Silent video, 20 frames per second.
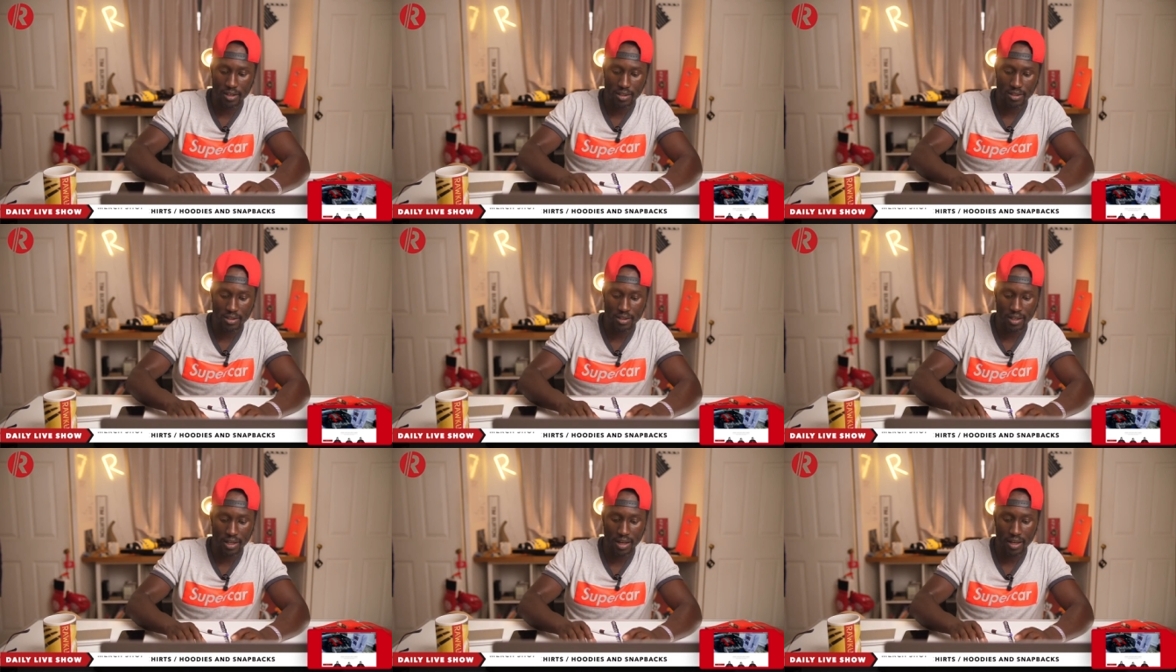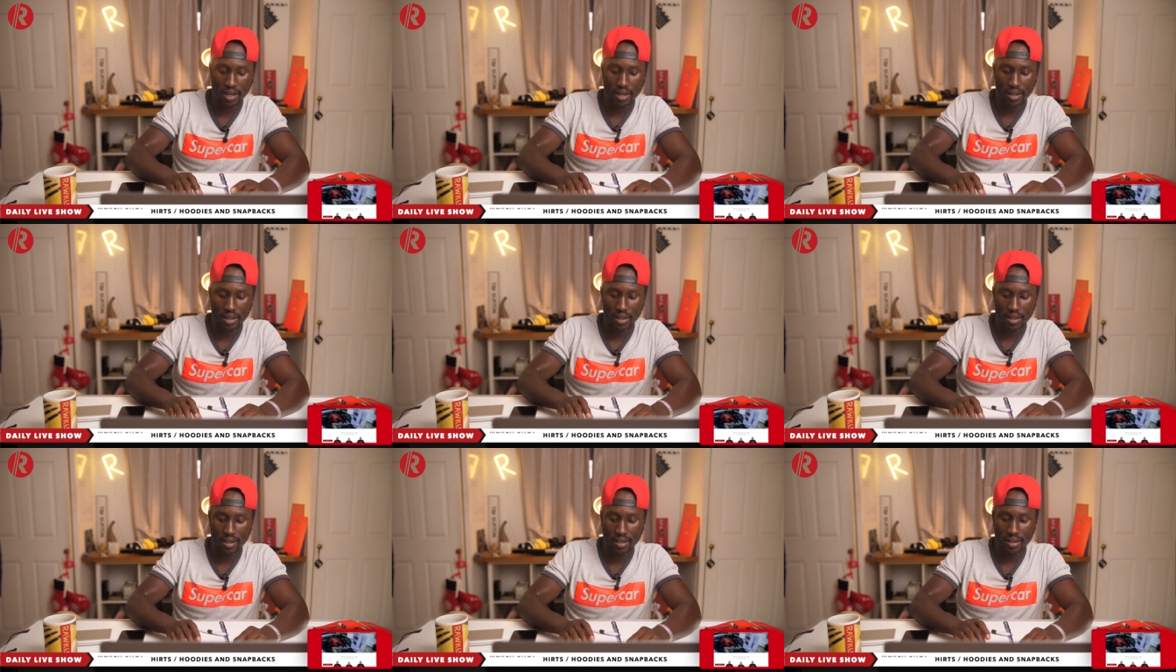
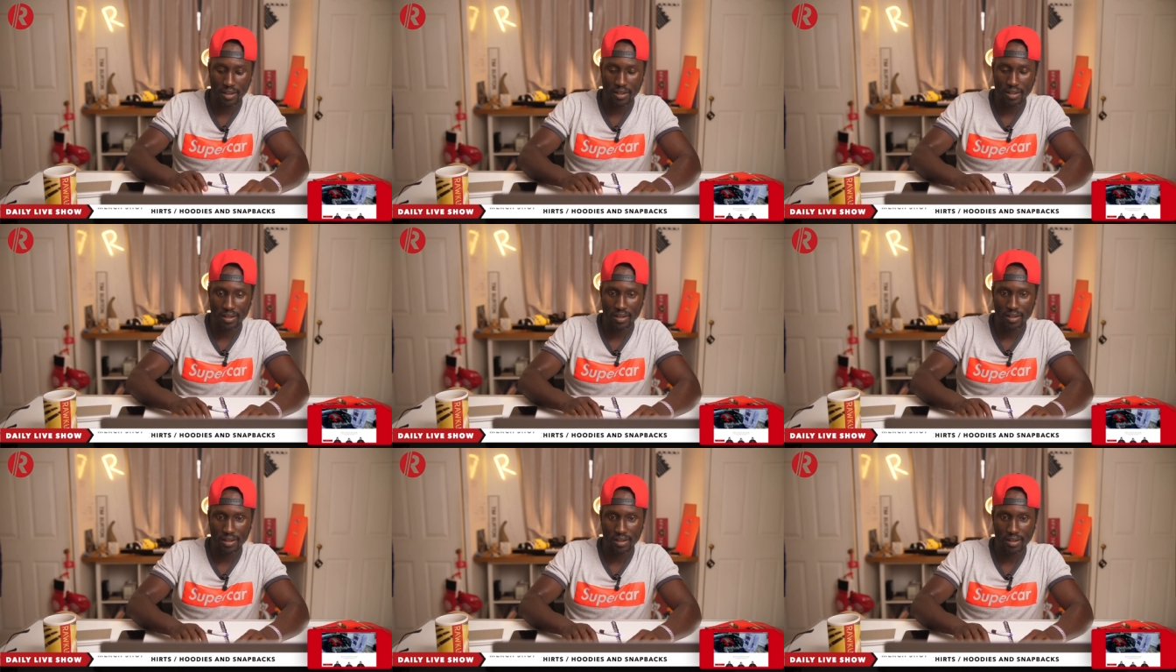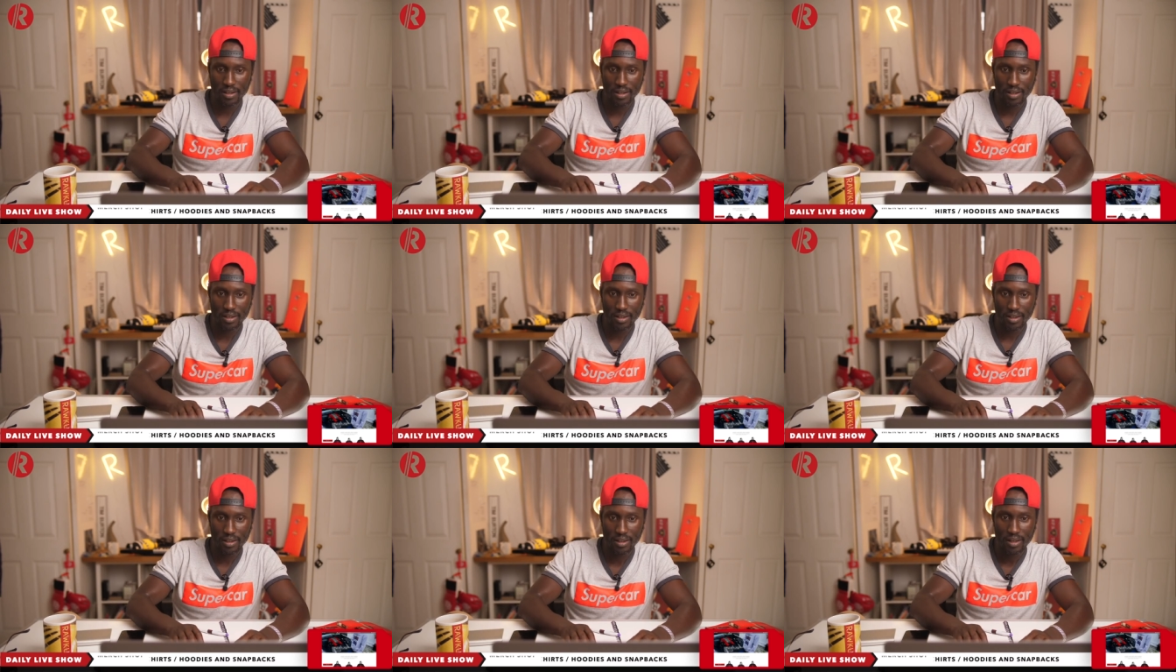Nissan.
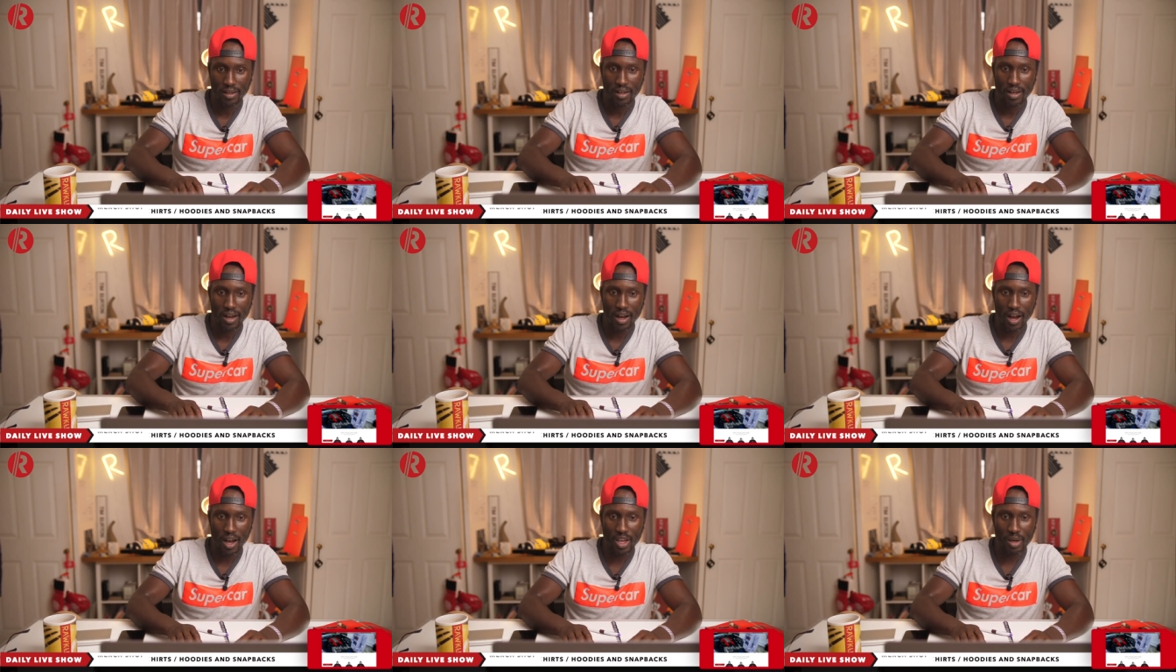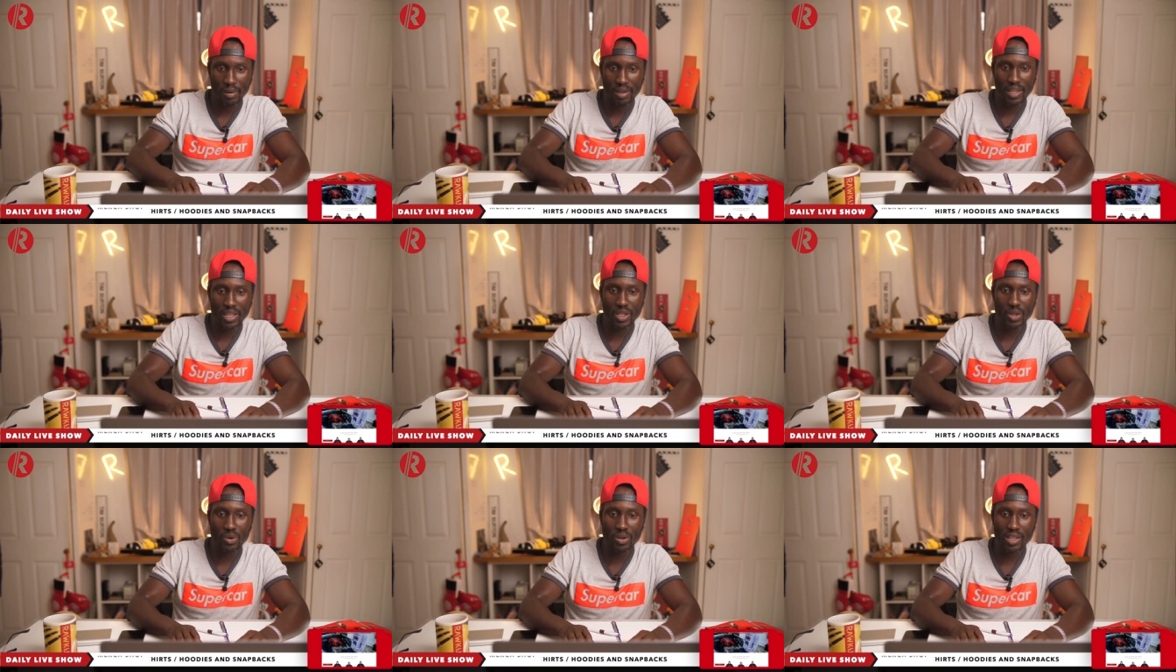You
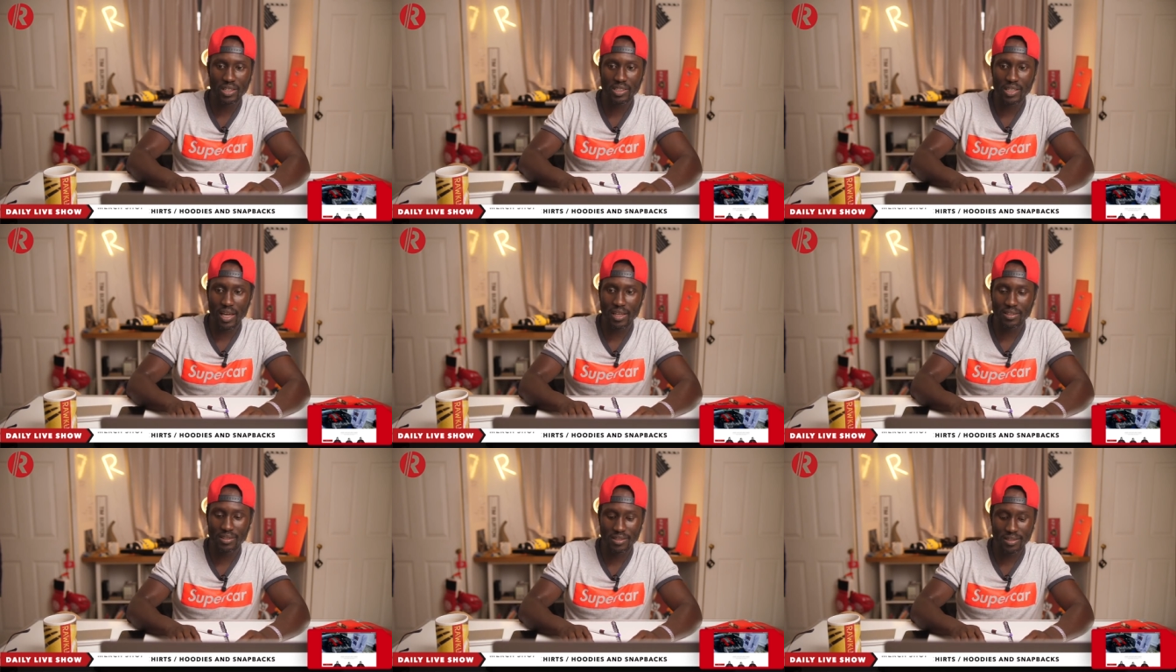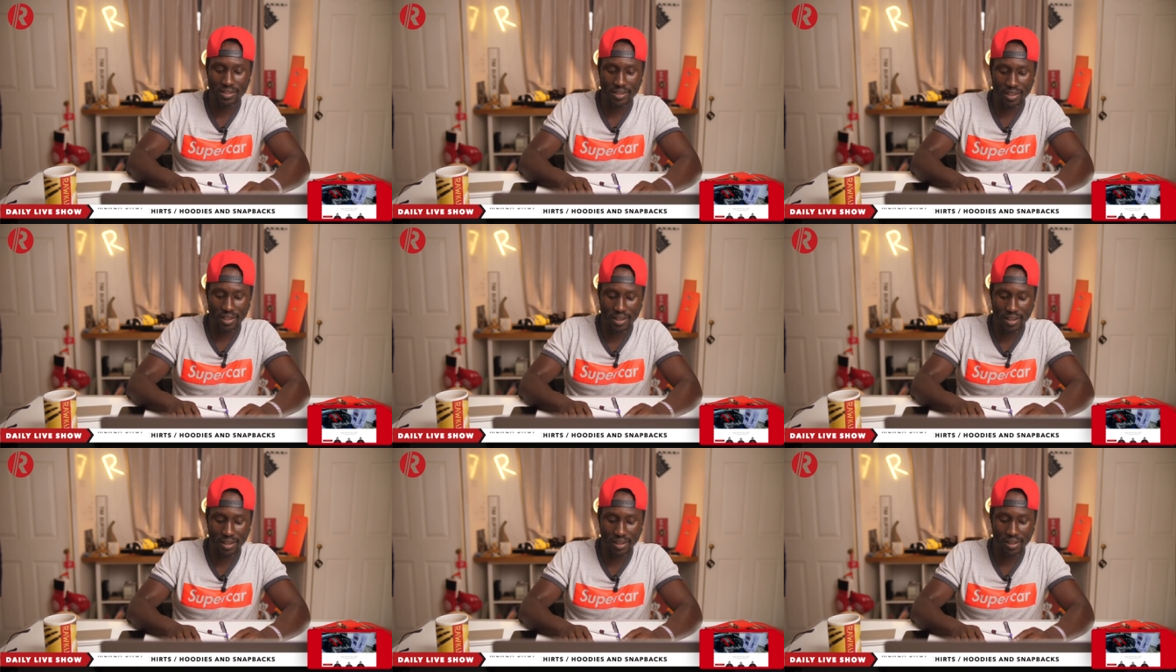mean the new Nissan
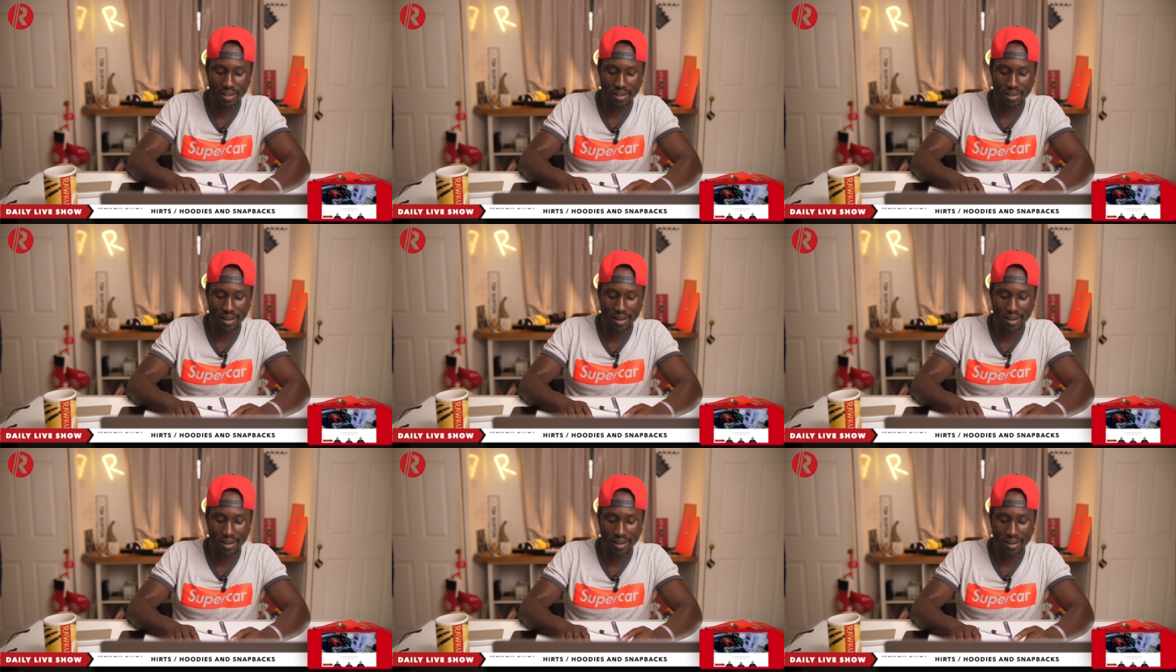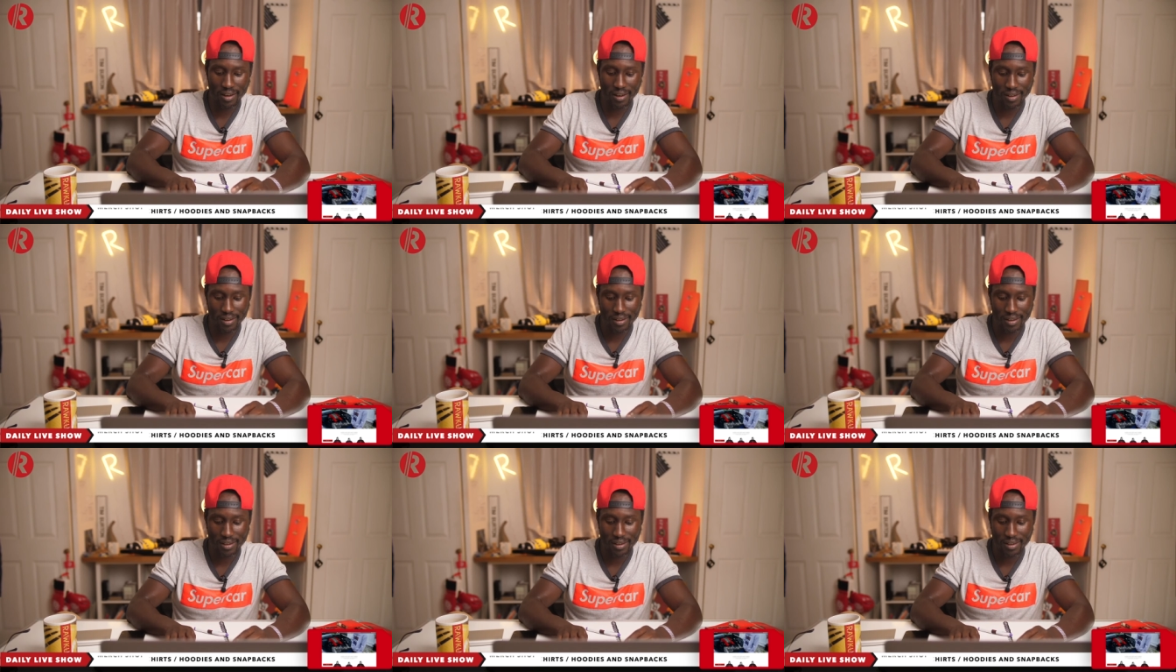Z? Ah. Uh,